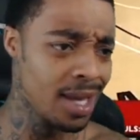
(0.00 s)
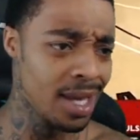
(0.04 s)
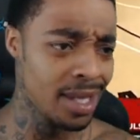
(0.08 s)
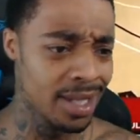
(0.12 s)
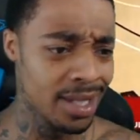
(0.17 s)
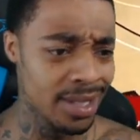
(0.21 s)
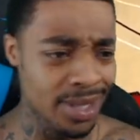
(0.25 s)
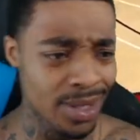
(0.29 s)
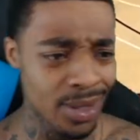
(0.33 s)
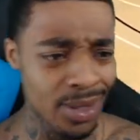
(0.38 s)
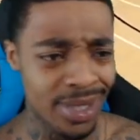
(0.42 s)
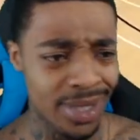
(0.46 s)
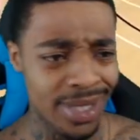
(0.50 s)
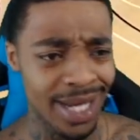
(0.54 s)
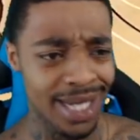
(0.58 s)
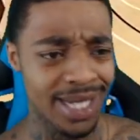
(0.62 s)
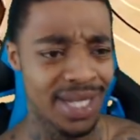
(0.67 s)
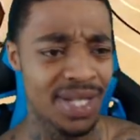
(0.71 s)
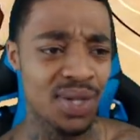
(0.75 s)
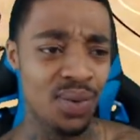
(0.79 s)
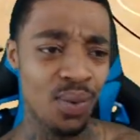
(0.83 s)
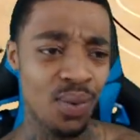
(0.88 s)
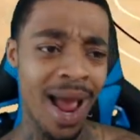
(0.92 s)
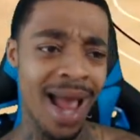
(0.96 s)
This dude
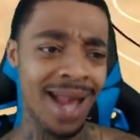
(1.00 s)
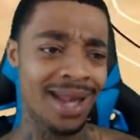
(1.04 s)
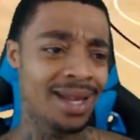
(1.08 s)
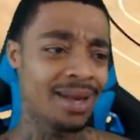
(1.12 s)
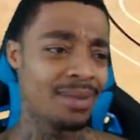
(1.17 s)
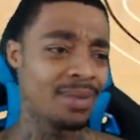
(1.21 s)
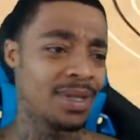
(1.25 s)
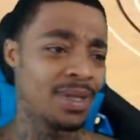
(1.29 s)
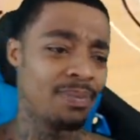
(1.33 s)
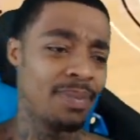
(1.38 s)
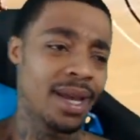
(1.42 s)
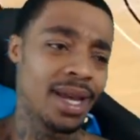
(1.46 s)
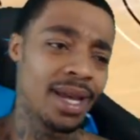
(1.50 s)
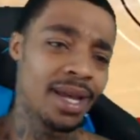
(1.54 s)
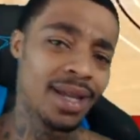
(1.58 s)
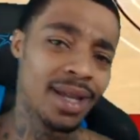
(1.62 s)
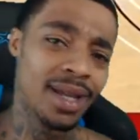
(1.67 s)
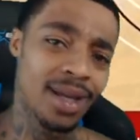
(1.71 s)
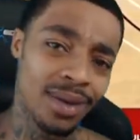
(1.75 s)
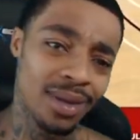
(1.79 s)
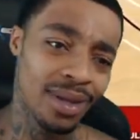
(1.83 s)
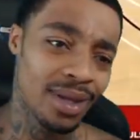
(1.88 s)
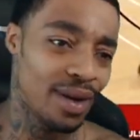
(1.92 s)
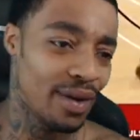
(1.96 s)
says Swackums, man.
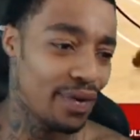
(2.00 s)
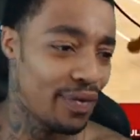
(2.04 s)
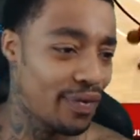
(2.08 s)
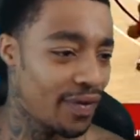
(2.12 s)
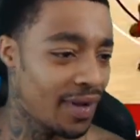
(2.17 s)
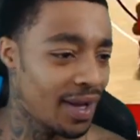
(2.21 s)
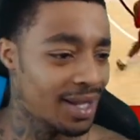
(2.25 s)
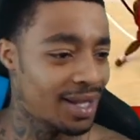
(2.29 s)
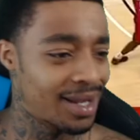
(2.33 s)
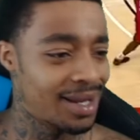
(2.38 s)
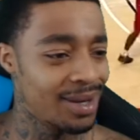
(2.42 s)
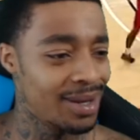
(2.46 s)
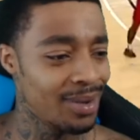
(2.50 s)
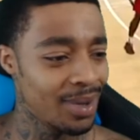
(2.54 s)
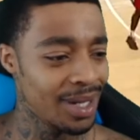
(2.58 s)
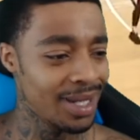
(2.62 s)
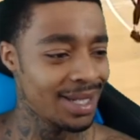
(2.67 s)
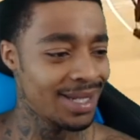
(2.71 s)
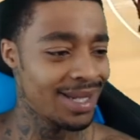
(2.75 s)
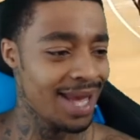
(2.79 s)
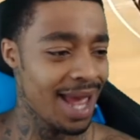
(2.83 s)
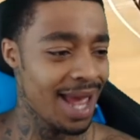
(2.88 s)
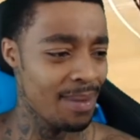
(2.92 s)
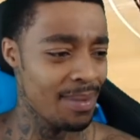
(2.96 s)
The fuck? What
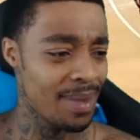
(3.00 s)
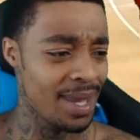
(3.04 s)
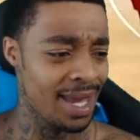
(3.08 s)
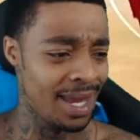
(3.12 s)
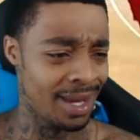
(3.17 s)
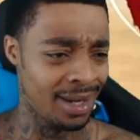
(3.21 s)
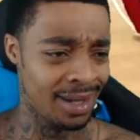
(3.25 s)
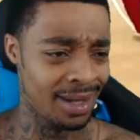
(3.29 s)
does that mean?